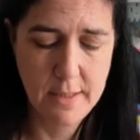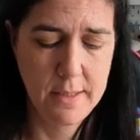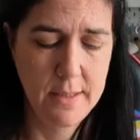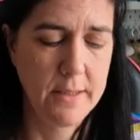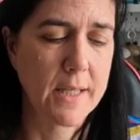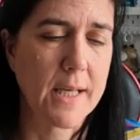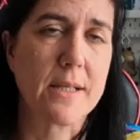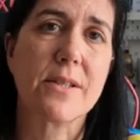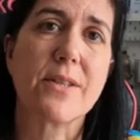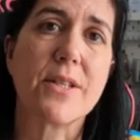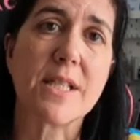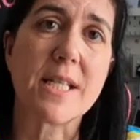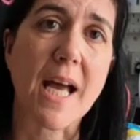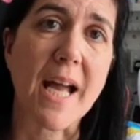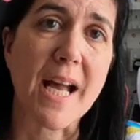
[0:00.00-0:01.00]
At the end of the
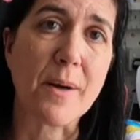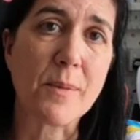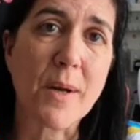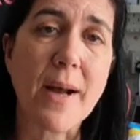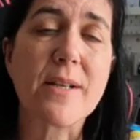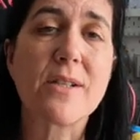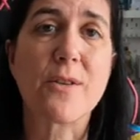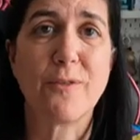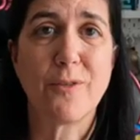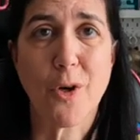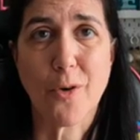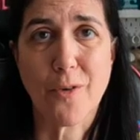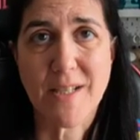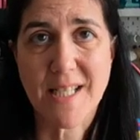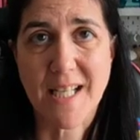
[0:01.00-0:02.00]
day, I'm going to
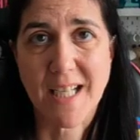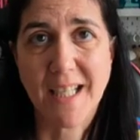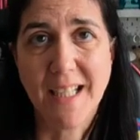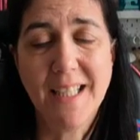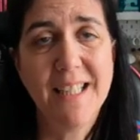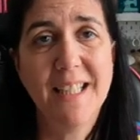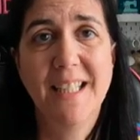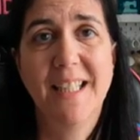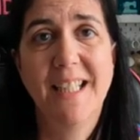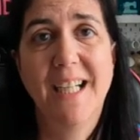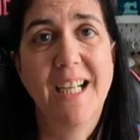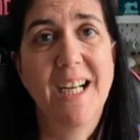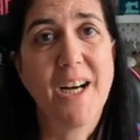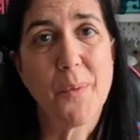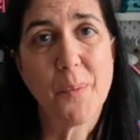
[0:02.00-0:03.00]
Florida,
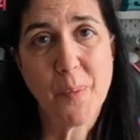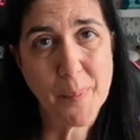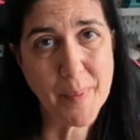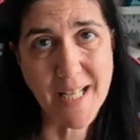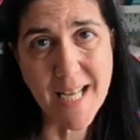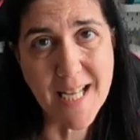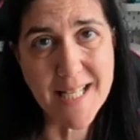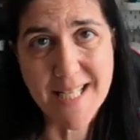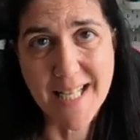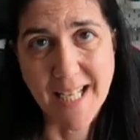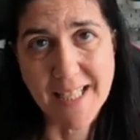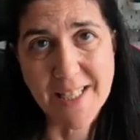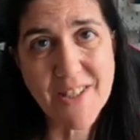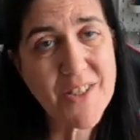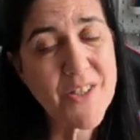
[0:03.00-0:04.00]
I will be
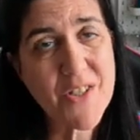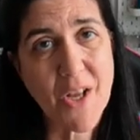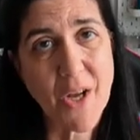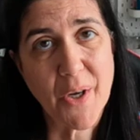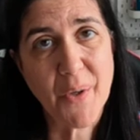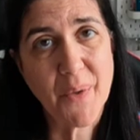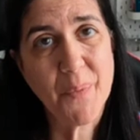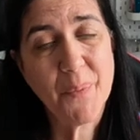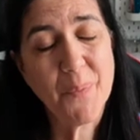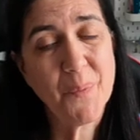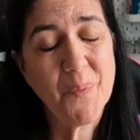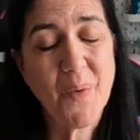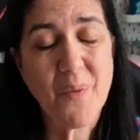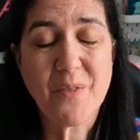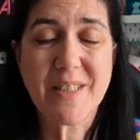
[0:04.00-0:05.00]
eating, so
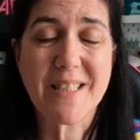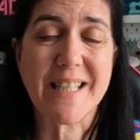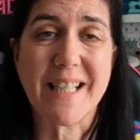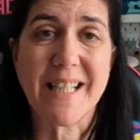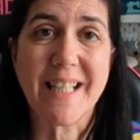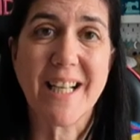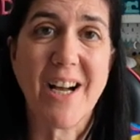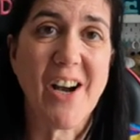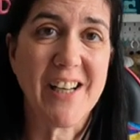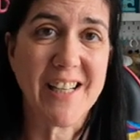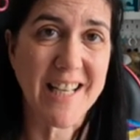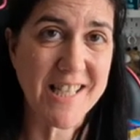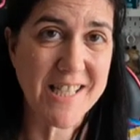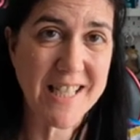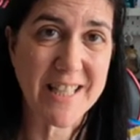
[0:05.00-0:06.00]
obviously I
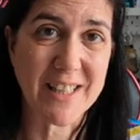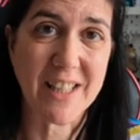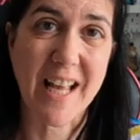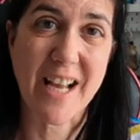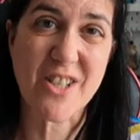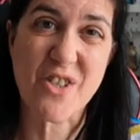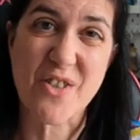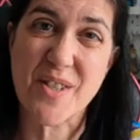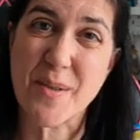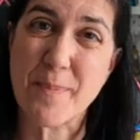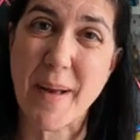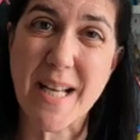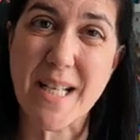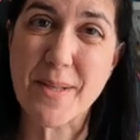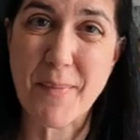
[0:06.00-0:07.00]
need a little extra
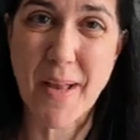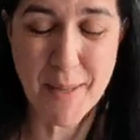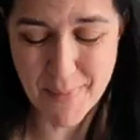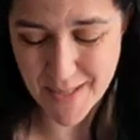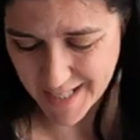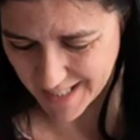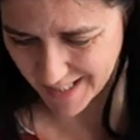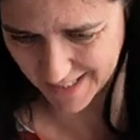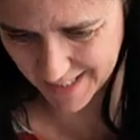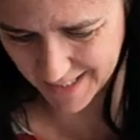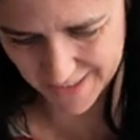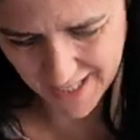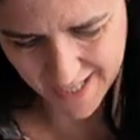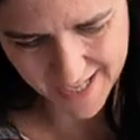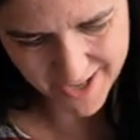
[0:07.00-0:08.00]
space maybe
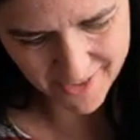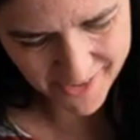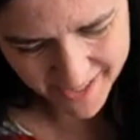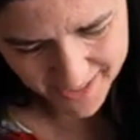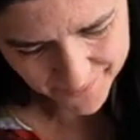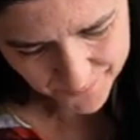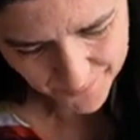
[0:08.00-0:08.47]
in that area.